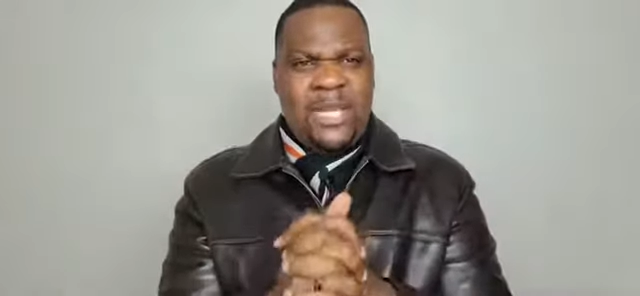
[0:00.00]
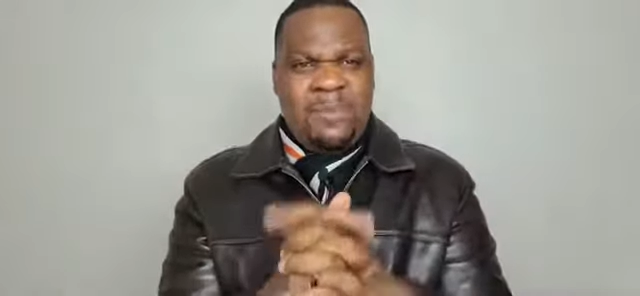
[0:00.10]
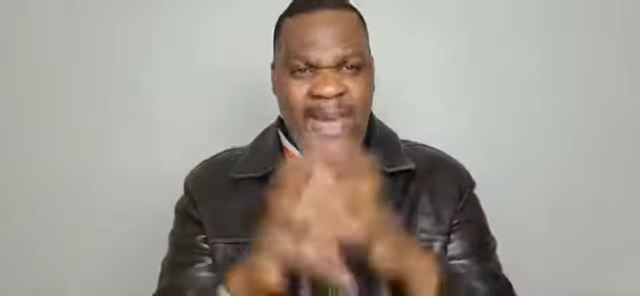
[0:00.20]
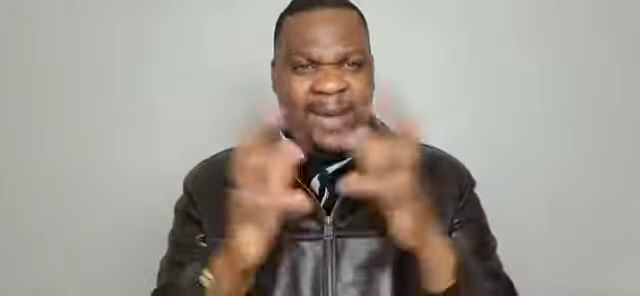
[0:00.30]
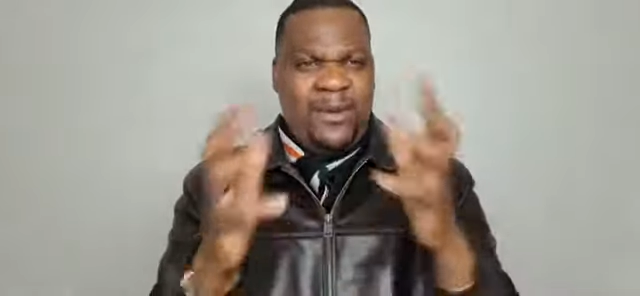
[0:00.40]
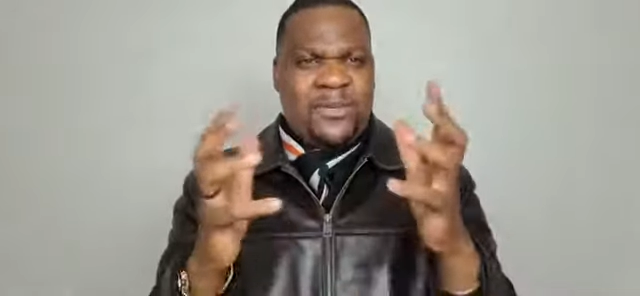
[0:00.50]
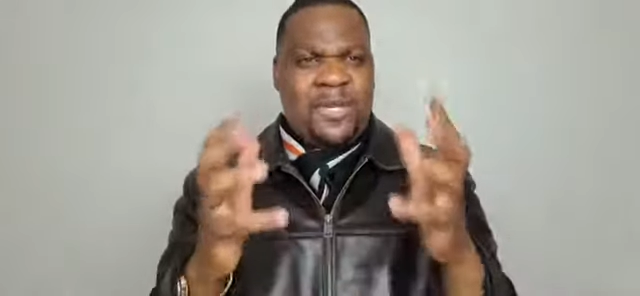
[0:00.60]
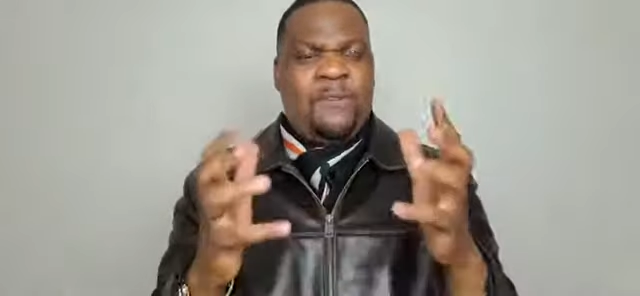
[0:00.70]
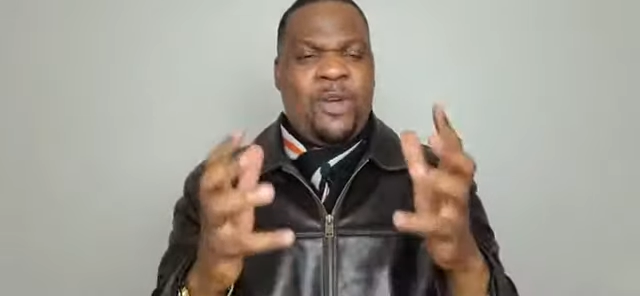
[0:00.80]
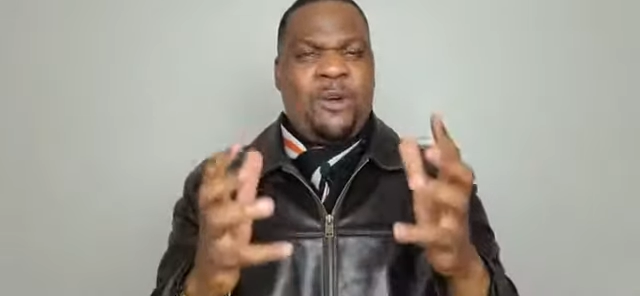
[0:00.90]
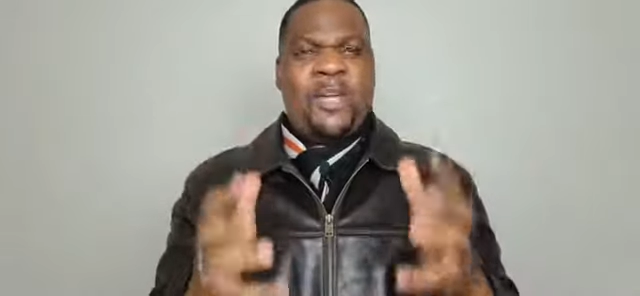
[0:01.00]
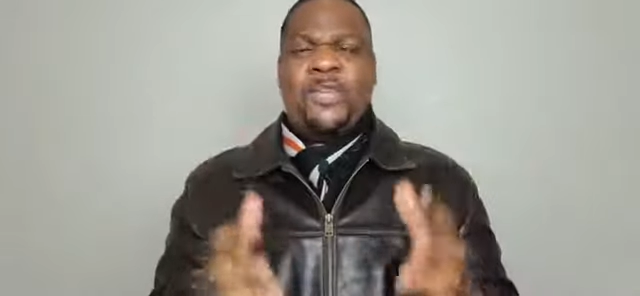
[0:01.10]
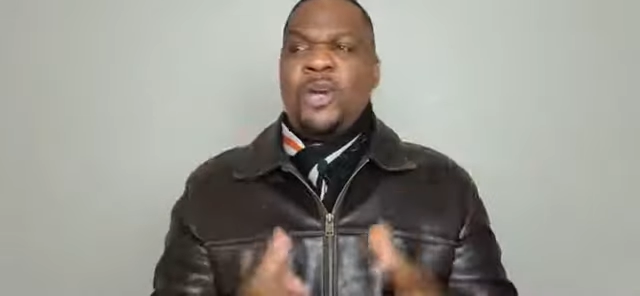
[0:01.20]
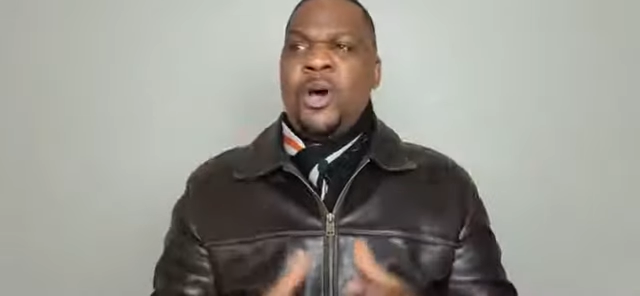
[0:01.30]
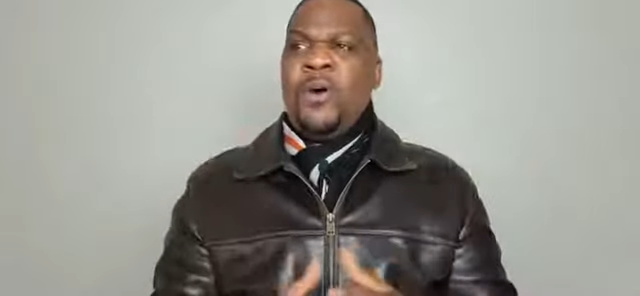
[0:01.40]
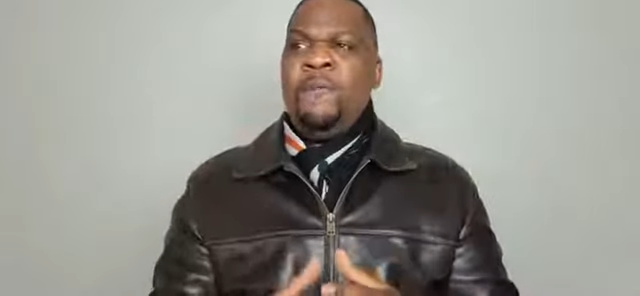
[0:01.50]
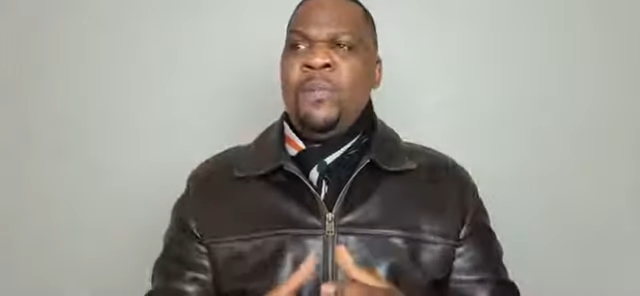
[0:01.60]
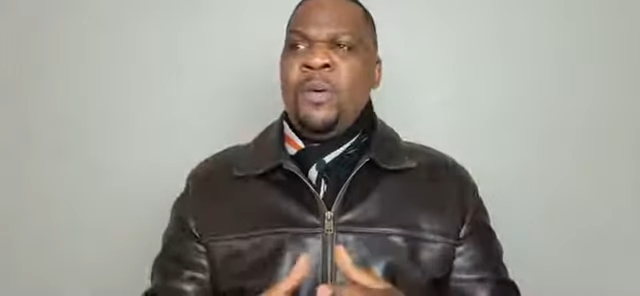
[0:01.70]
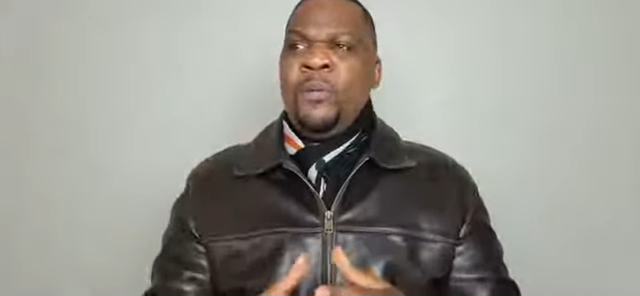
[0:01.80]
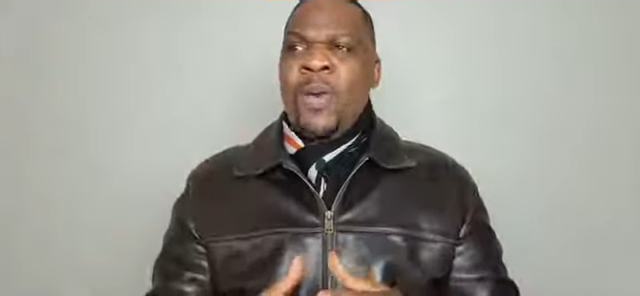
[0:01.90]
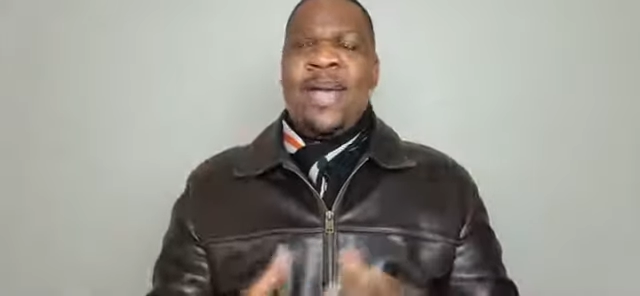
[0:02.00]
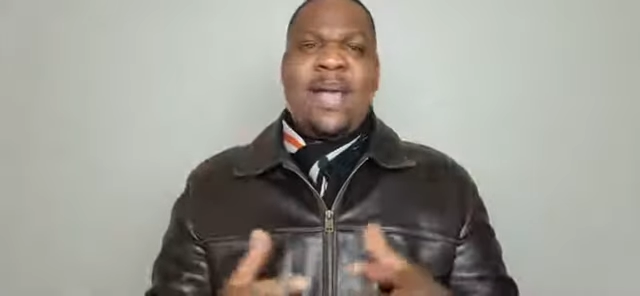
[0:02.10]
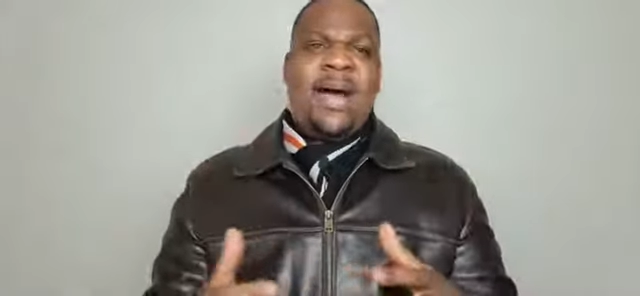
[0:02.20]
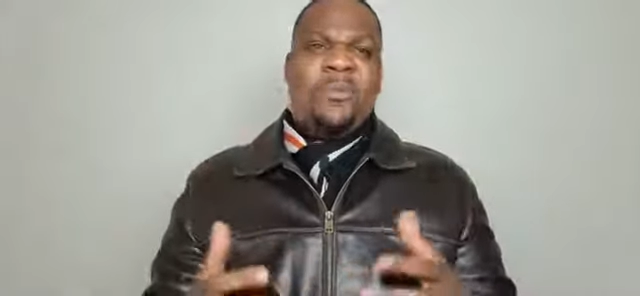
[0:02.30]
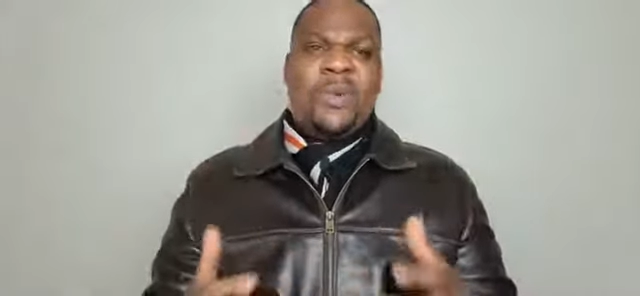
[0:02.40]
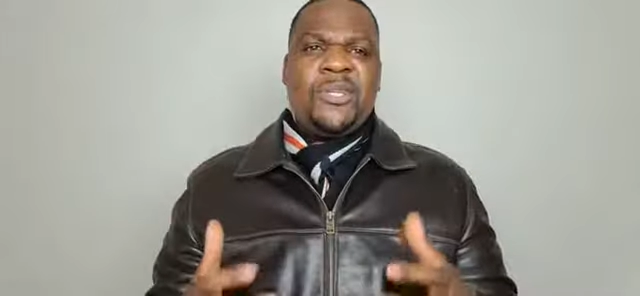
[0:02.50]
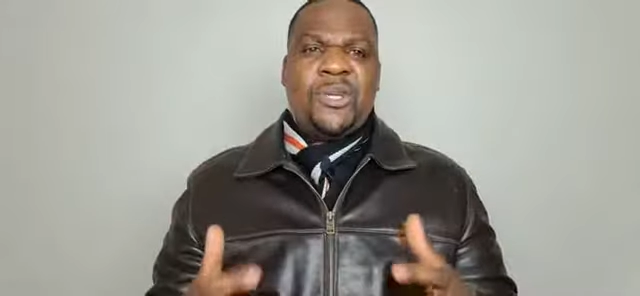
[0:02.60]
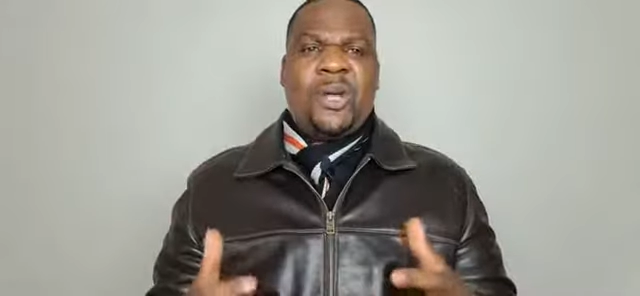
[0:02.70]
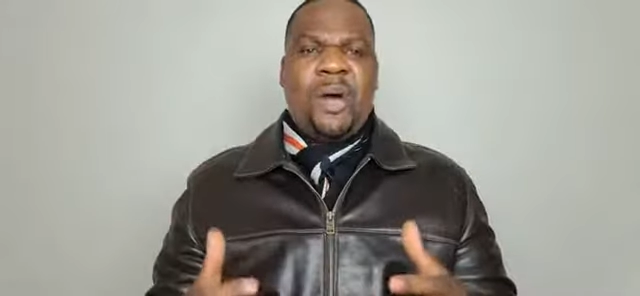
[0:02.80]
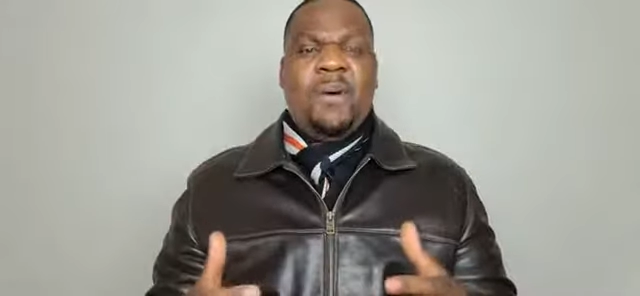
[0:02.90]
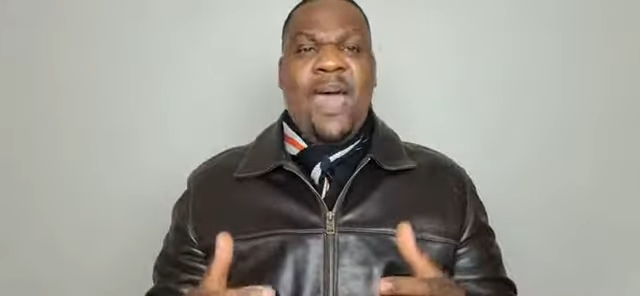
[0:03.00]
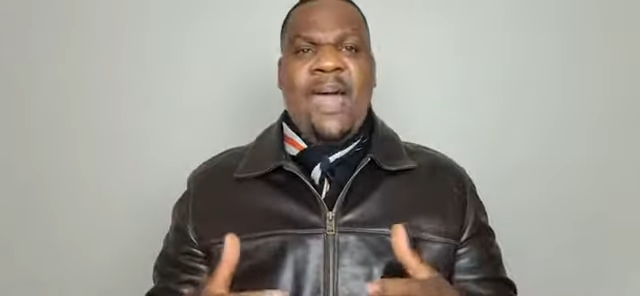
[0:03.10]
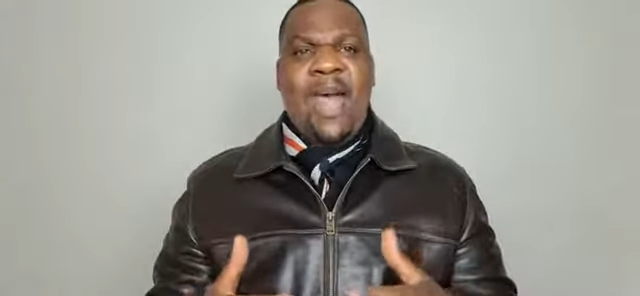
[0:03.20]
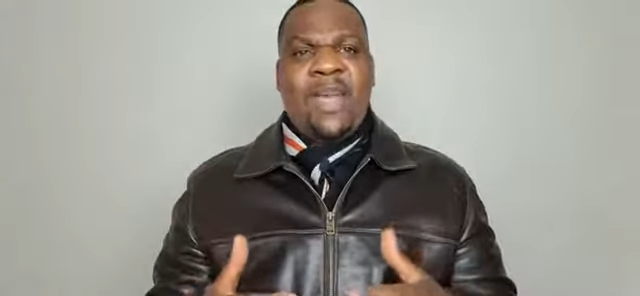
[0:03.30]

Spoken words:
It matters if you're going to go where God wants you to go.